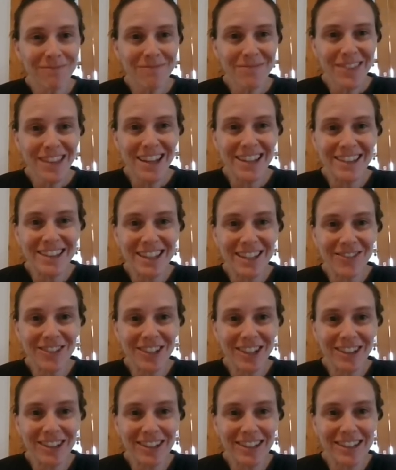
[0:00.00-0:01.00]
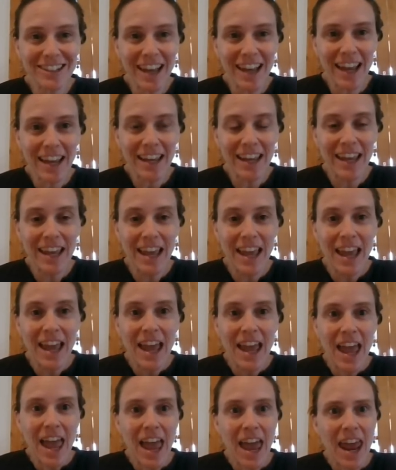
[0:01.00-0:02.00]
and see what it looks like.
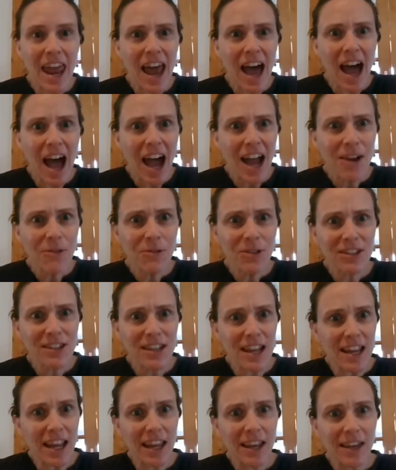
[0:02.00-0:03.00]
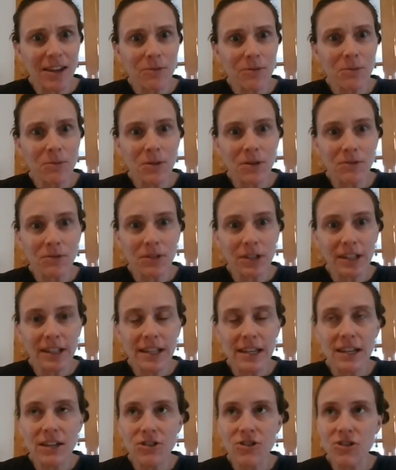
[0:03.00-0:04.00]
And I was thinking it would be really
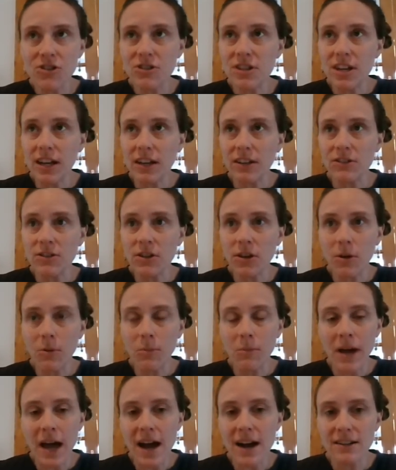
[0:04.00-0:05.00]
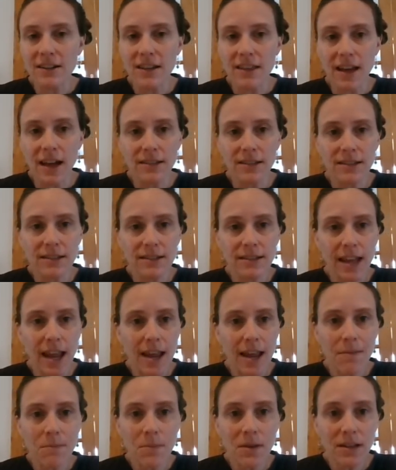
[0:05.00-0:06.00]
interesting to go back to that
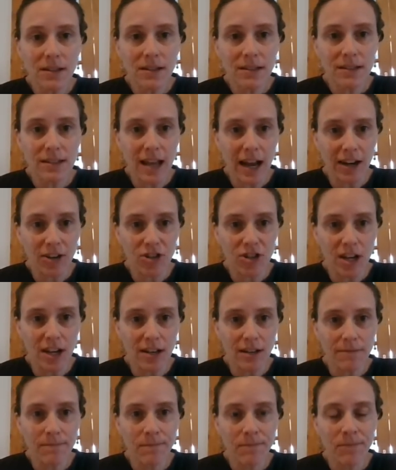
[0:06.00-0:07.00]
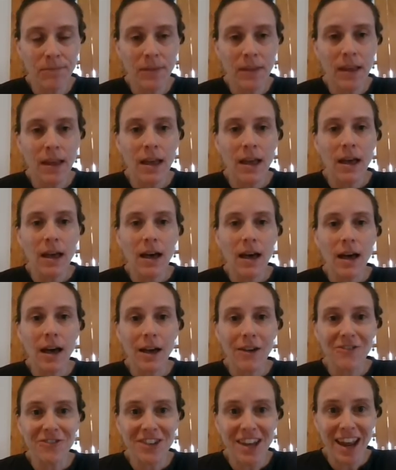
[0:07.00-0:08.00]
same section
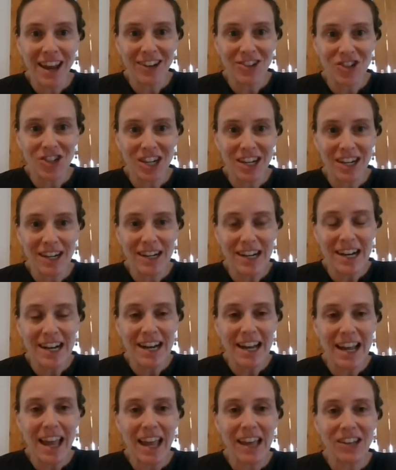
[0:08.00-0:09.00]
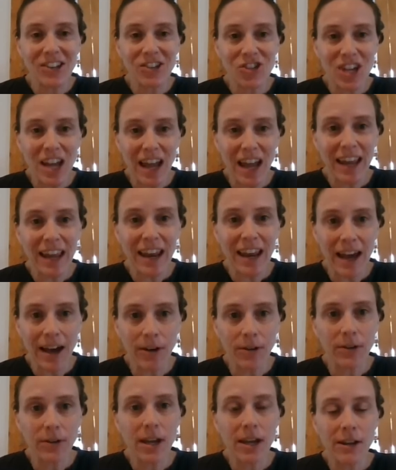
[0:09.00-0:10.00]
of nature and check it
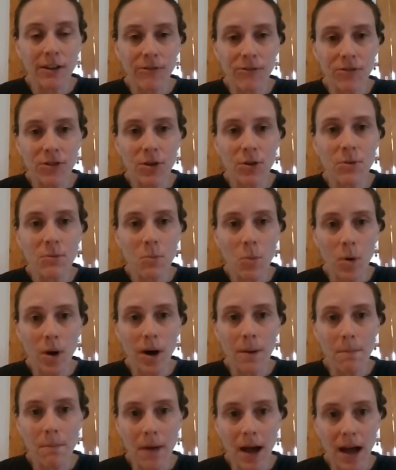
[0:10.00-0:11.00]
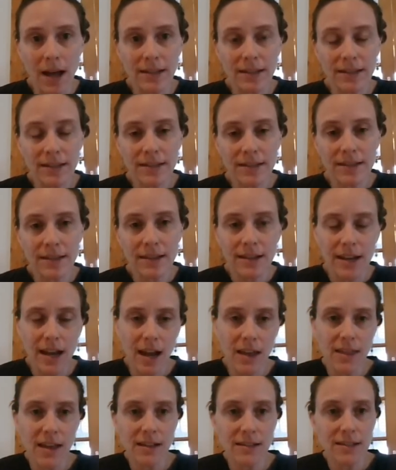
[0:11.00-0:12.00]
out in a few more months. Now
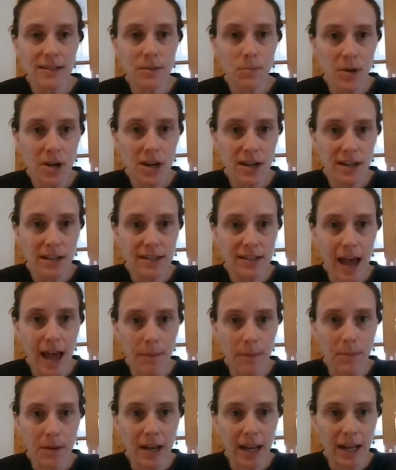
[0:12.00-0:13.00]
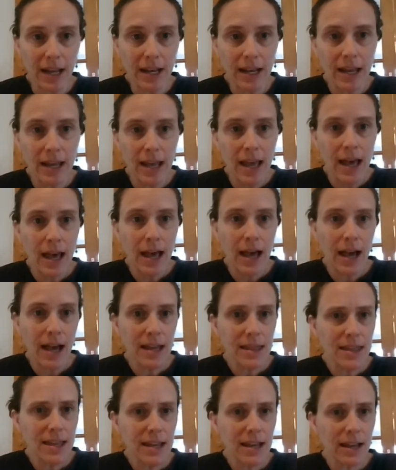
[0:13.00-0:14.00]
that spring is happening, I
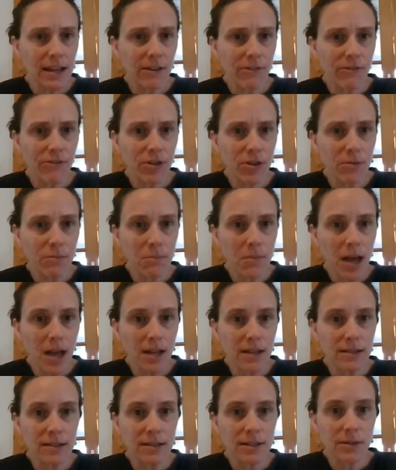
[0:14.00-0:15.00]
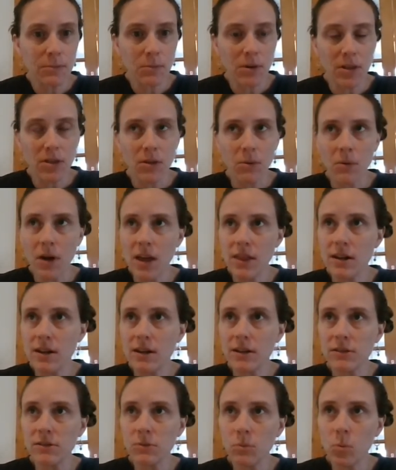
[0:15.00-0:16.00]
think in a few months when the weather
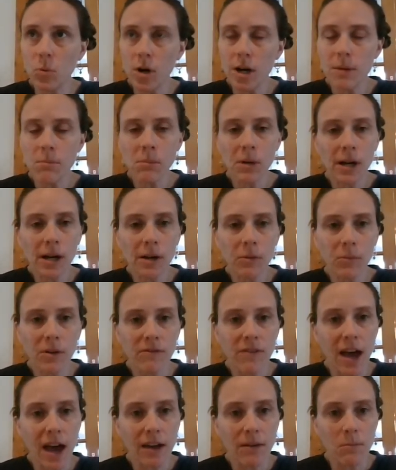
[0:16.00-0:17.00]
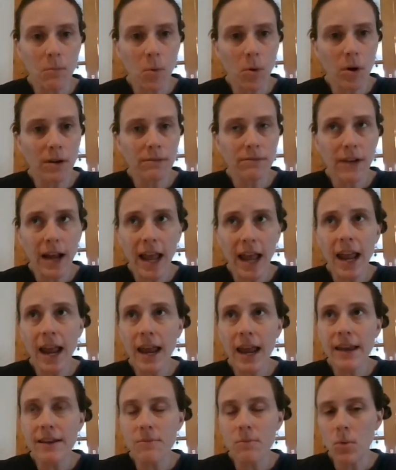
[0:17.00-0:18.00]
is warmer and we've had more rain
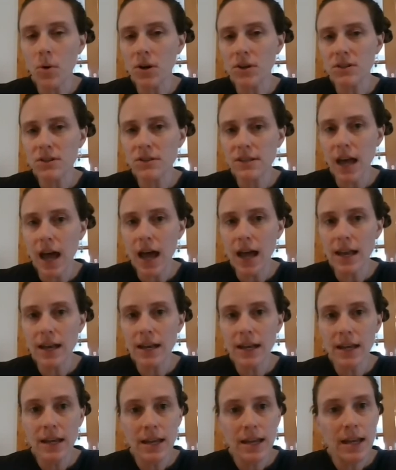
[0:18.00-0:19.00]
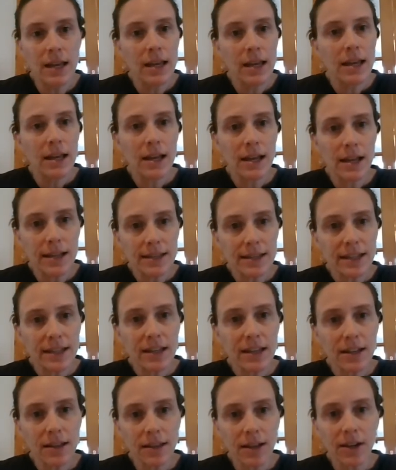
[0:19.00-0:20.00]
and more sun, it's going
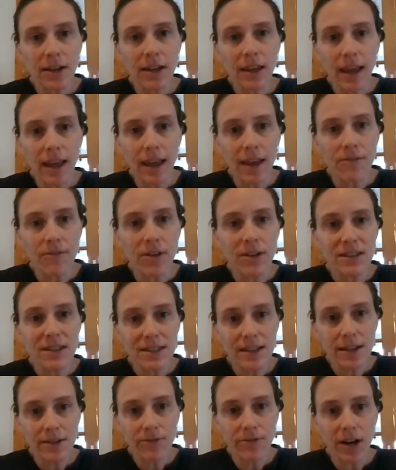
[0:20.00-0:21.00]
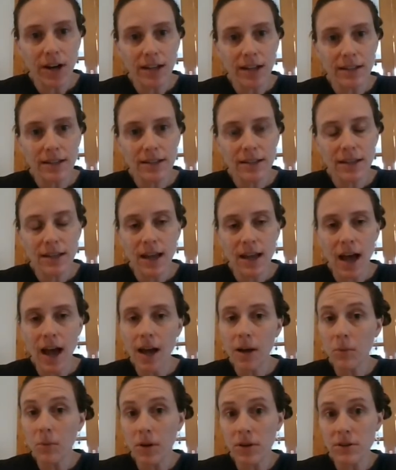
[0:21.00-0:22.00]
to look even different. I
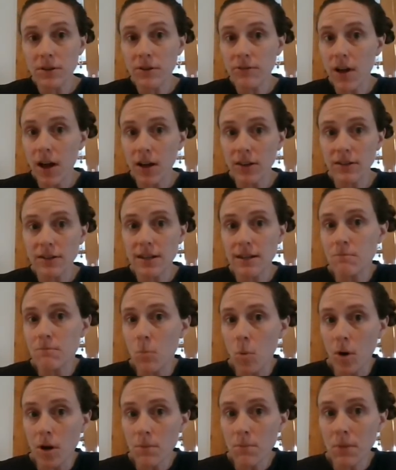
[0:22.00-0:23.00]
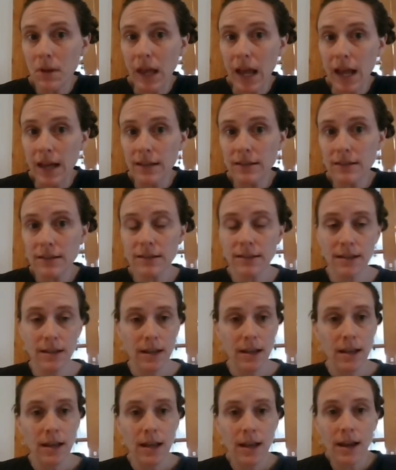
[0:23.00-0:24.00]
wonder if I'll see more plants
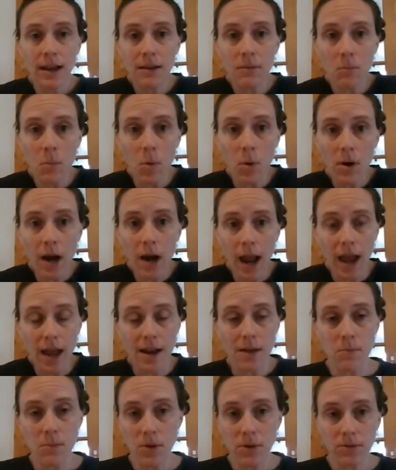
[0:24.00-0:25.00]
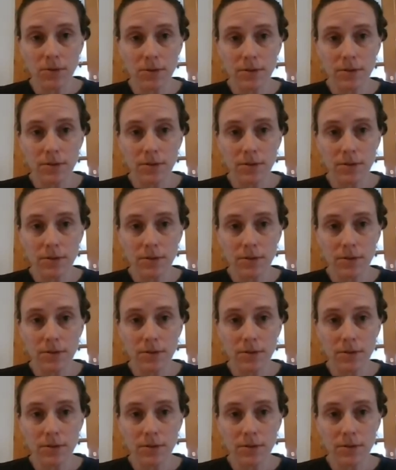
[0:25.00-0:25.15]
and more animals.